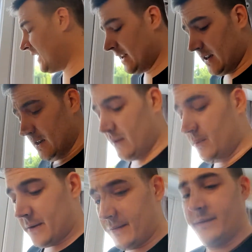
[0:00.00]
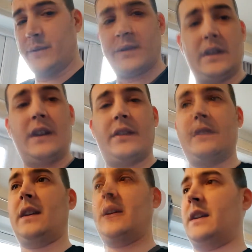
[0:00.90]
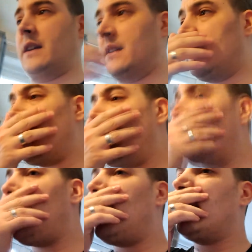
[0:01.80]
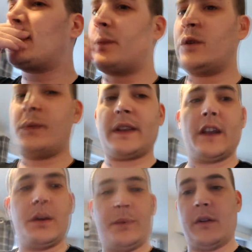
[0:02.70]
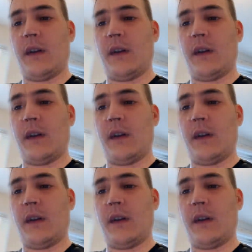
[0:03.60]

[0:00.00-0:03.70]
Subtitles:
What an eventful start of the day. So we normally get up